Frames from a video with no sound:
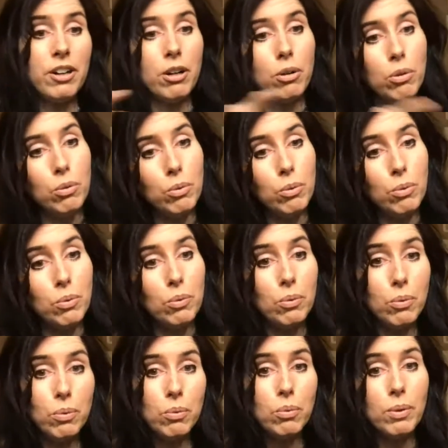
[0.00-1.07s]

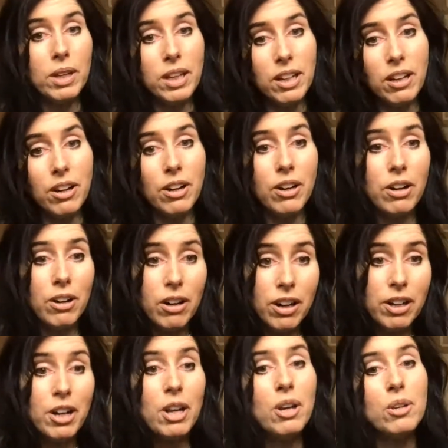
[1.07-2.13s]
who we are.
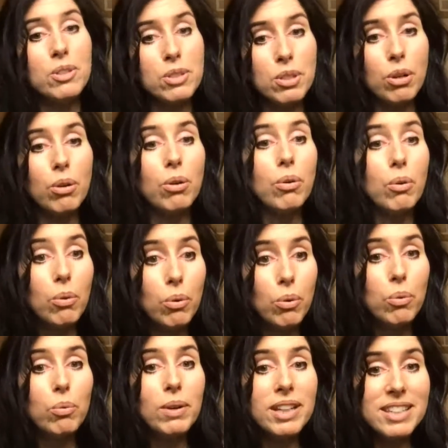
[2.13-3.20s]
So
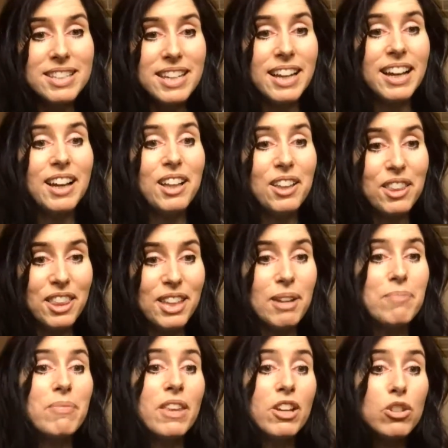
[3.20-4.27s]
we tell them,
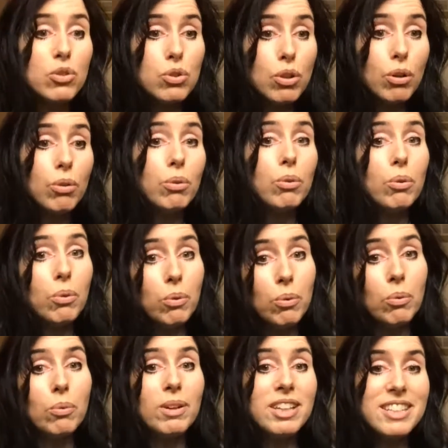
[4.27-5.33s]
so
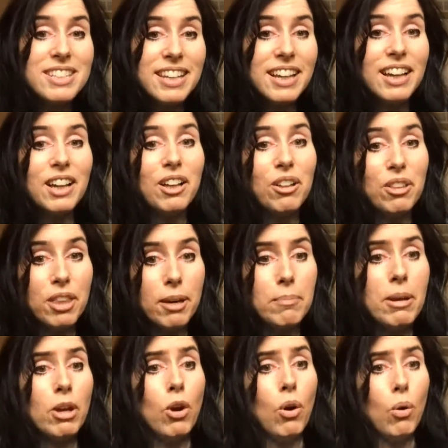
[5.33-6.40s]
we tell them,
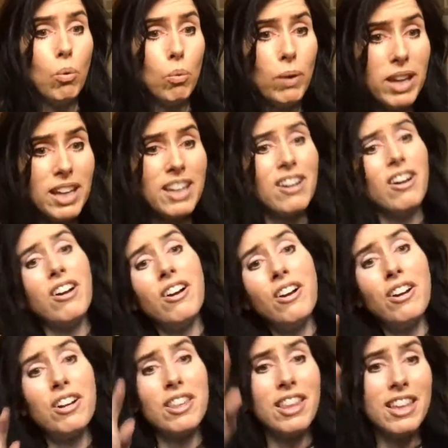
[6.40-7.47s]
we
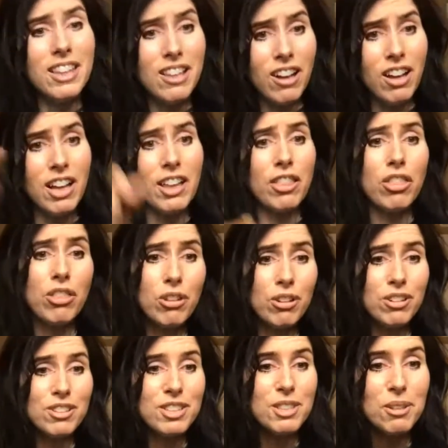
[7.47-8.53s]
are the
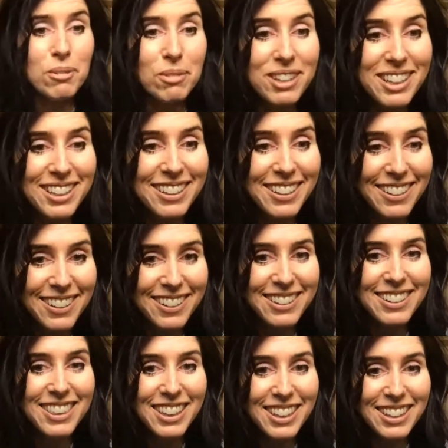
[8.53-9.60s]
authors, we are
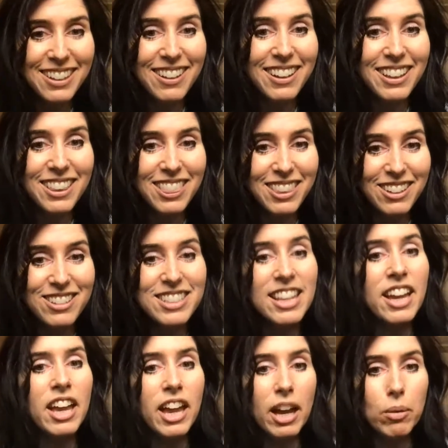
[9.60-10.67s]
the authors,
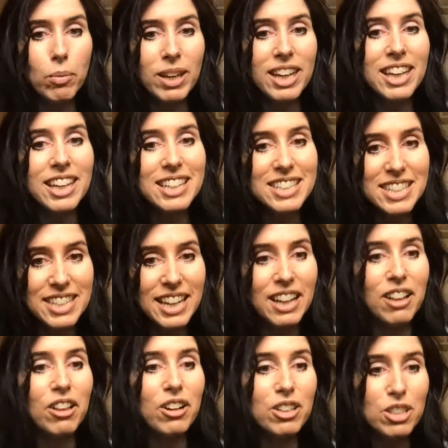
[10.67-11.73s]
and we can tell
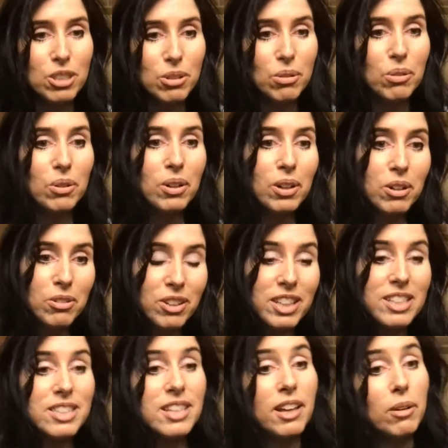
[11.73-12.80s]
our
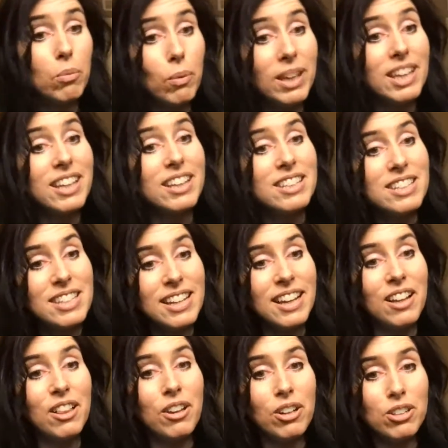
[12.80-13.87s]
stories, and we can
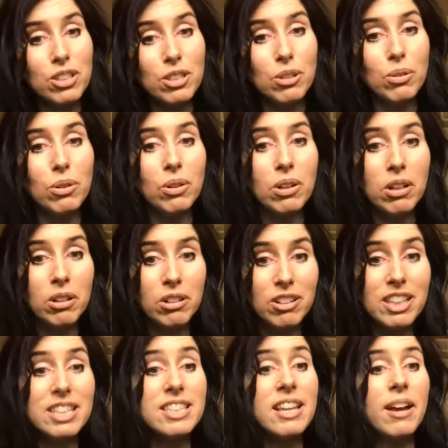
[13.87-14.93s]
tell our stories.